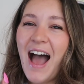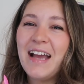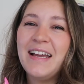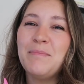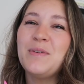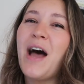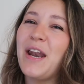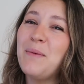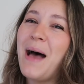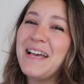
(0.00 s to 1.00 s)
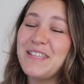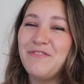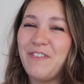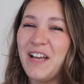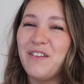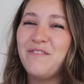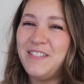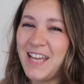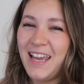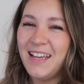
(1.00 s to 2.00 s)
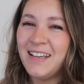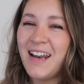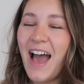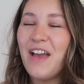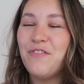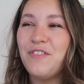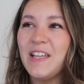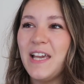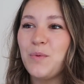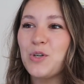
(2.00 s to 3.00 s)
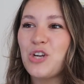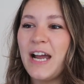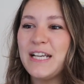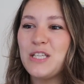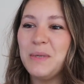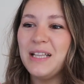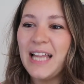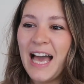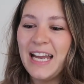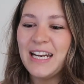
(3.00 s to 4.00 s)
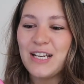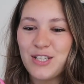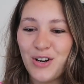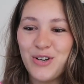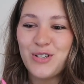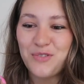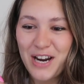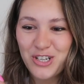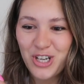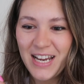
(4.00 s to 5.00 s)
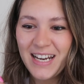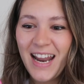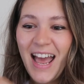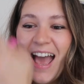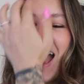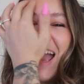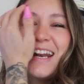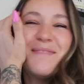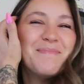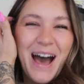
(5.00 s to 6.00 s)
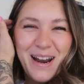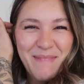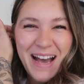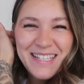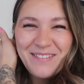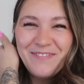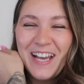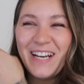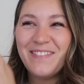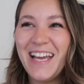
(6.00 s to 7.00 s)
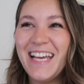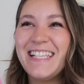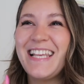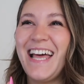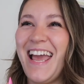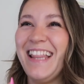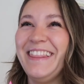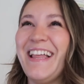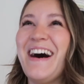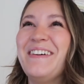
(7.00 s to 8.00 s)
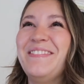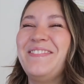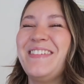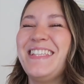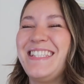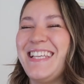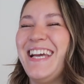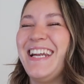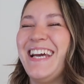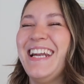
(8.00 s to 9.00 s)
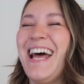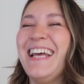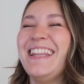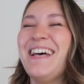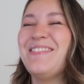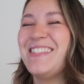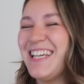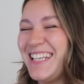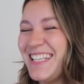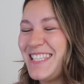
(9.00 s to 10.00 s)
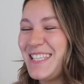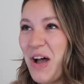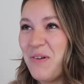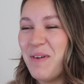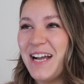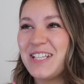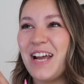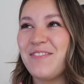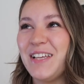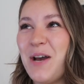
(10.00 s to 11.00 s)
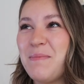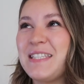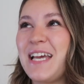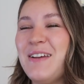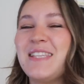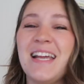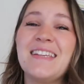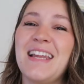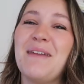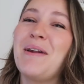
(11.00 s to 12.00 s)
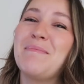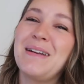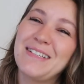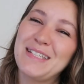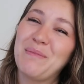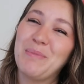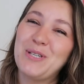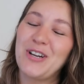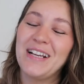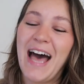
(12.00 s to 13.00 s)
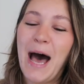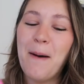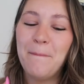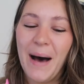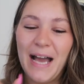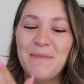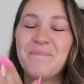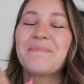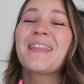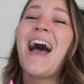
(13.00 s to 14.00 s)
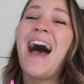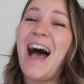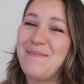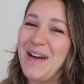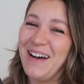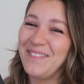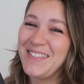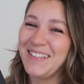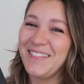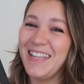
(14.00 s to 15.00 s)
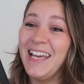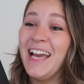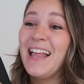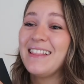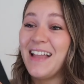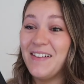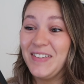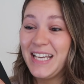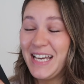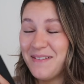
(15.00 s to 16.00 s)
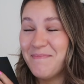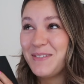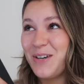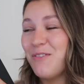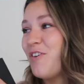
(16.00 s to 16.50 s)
I'm not a massive fan of Dane. I feel like we're trying to be led in a certain direction, and I'm not a massive fan of his, and I love Xaden. I love Xaden so much. I really hope that's how you say his name and I'm not just like butchering that, but I'm absolutely loving him so